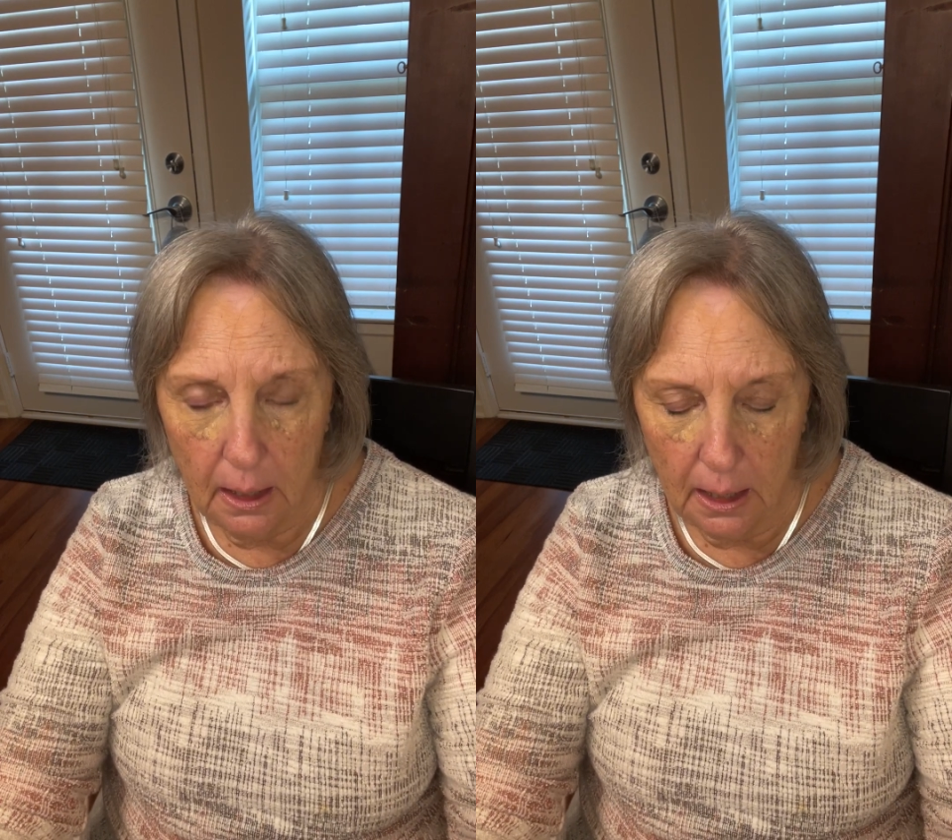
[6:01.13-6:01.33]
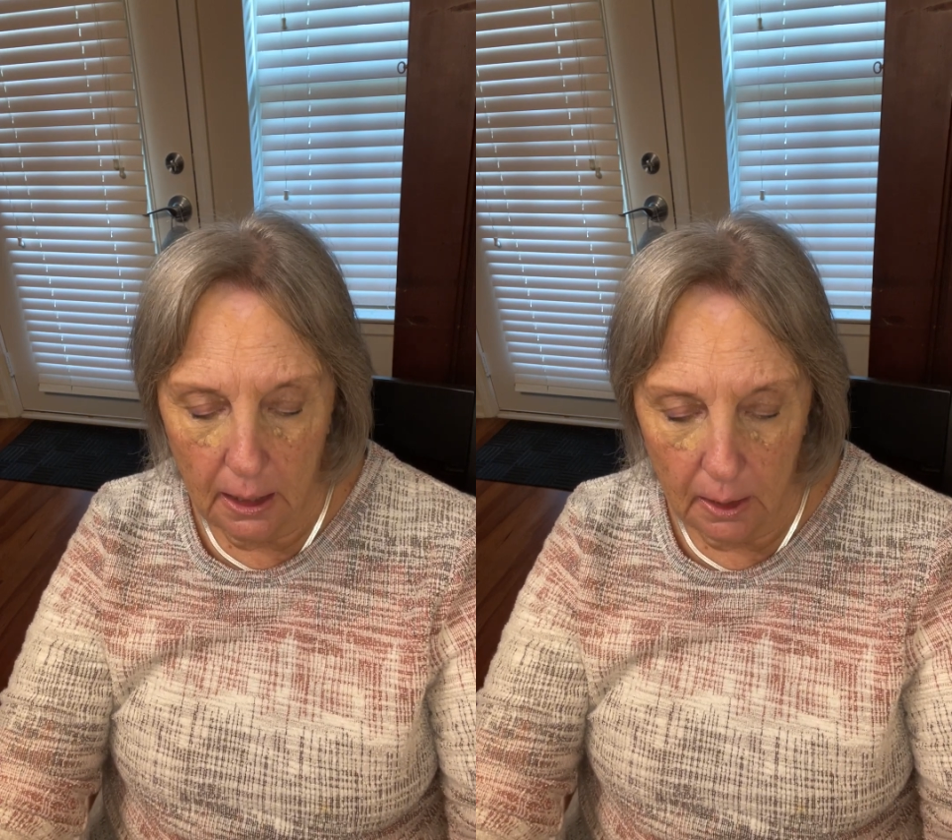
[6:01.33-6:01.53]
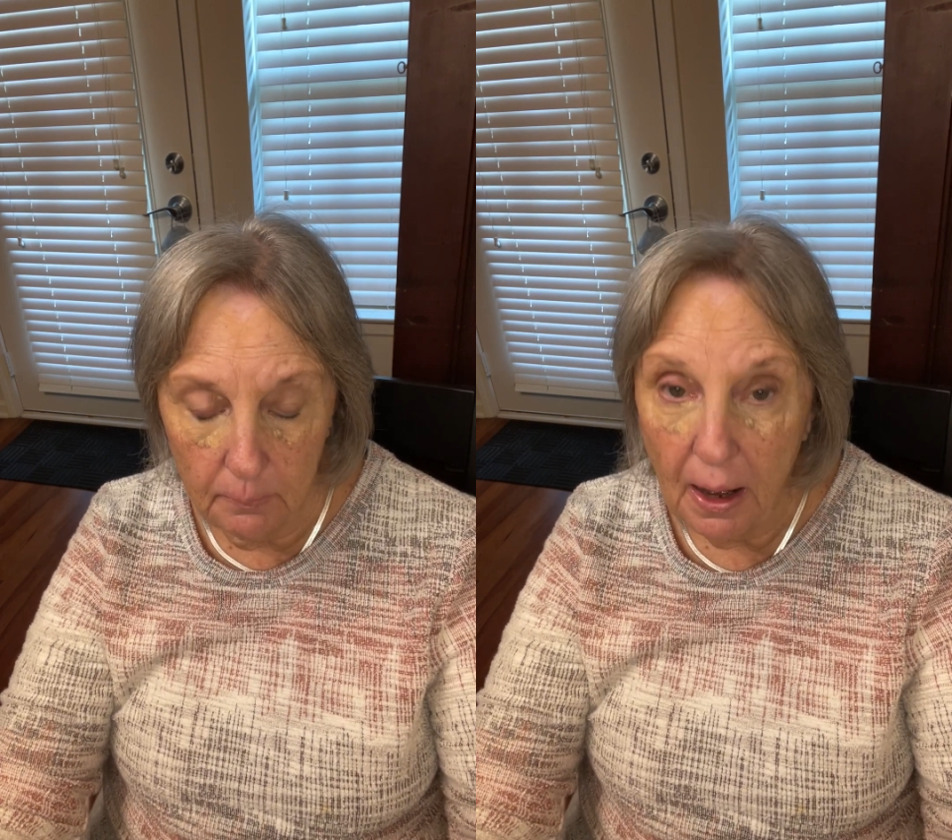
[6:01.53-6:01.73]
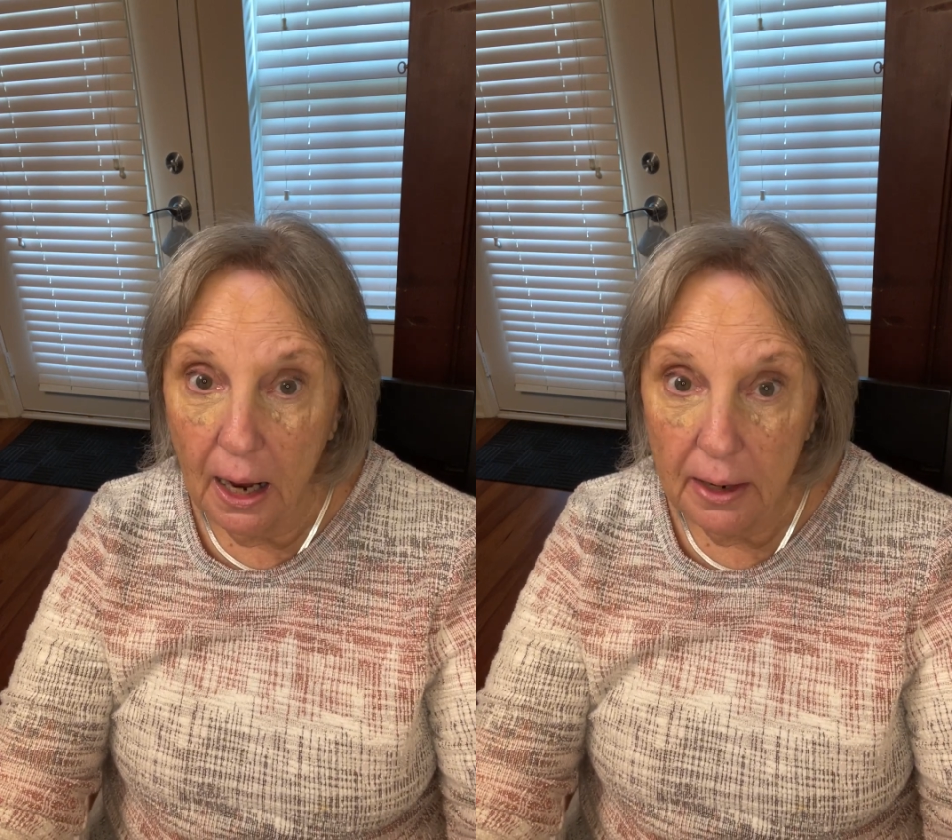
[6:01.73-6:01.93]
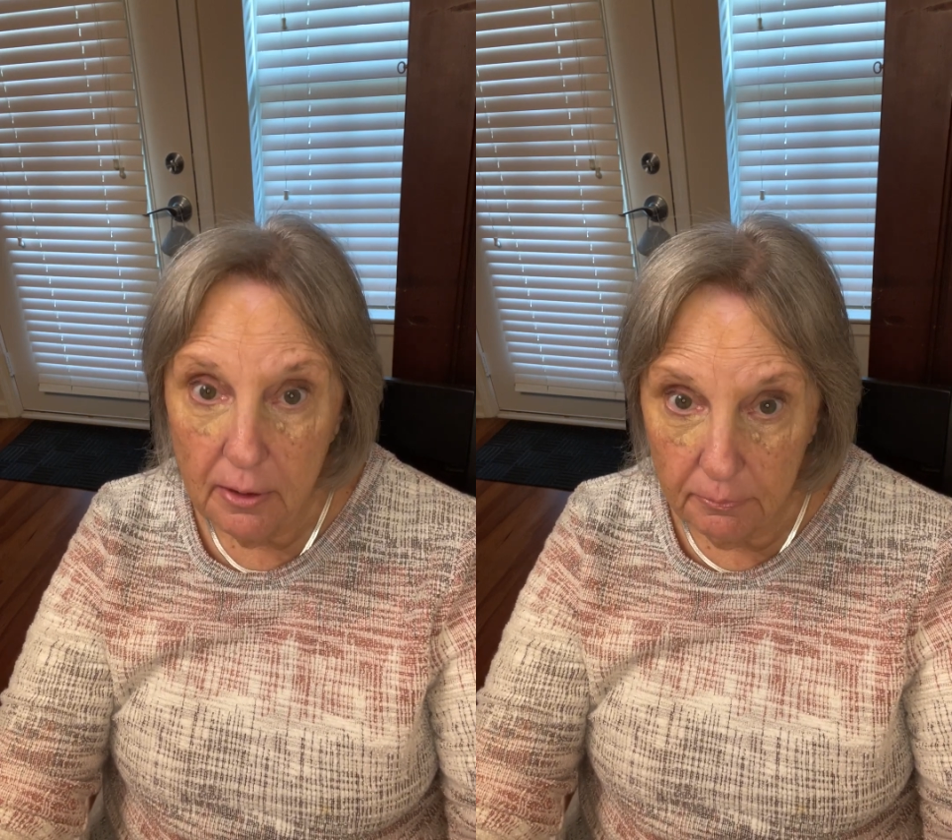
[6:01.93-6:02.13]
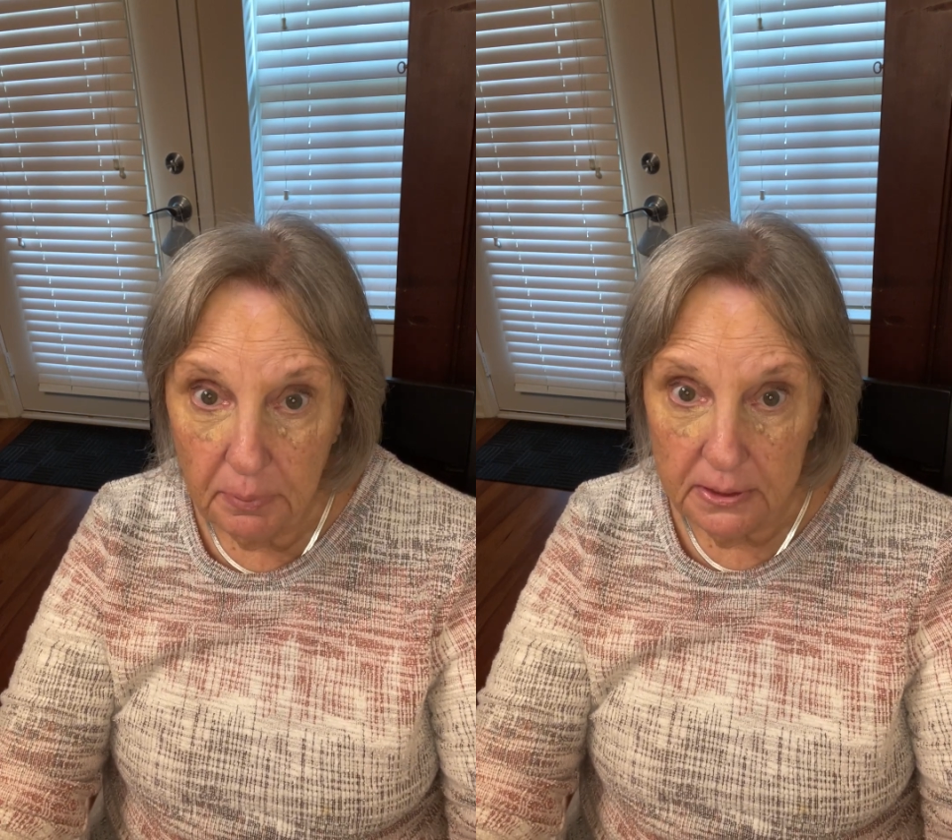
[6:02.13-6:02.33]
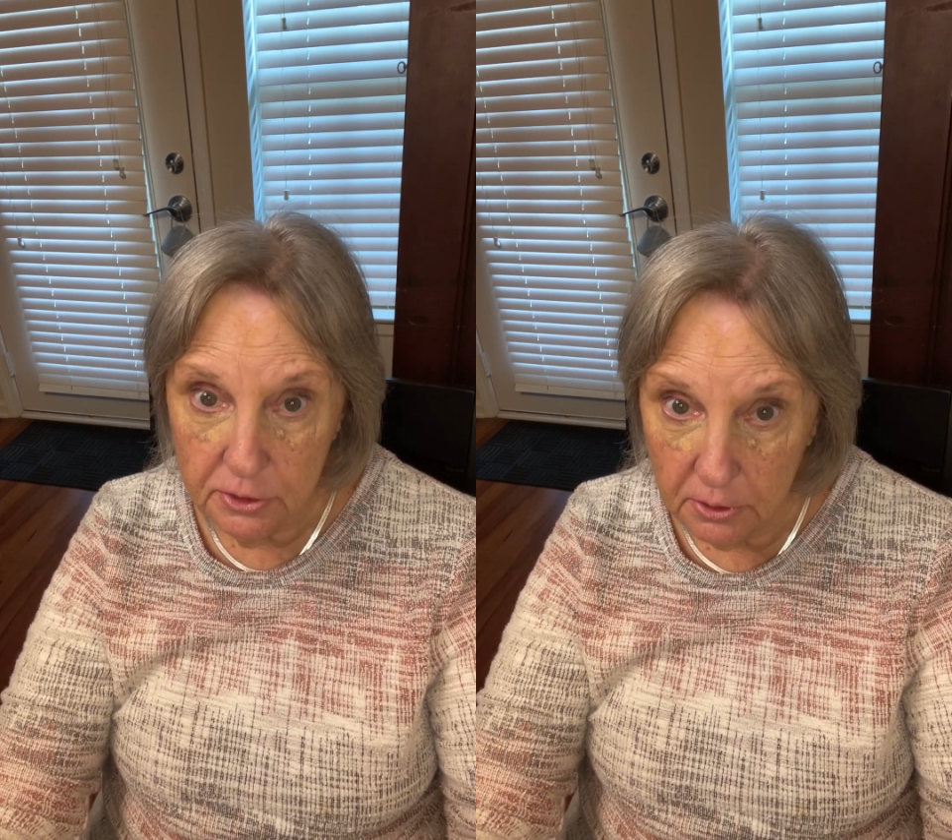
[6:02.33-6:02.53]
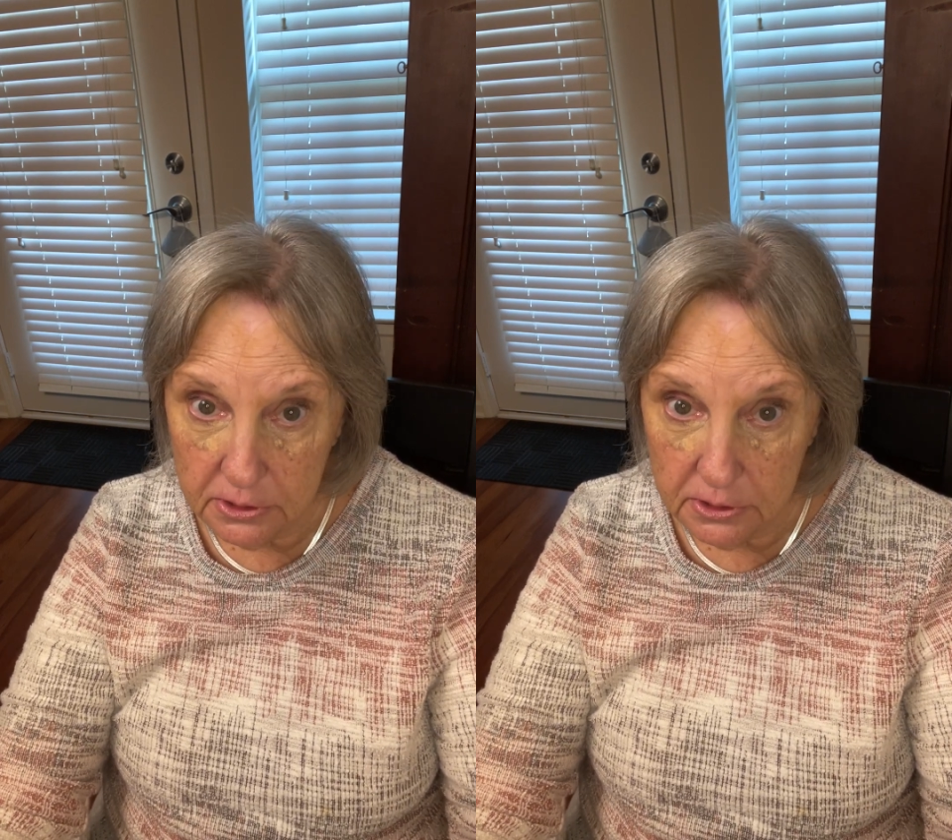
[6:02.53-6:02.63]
I have been to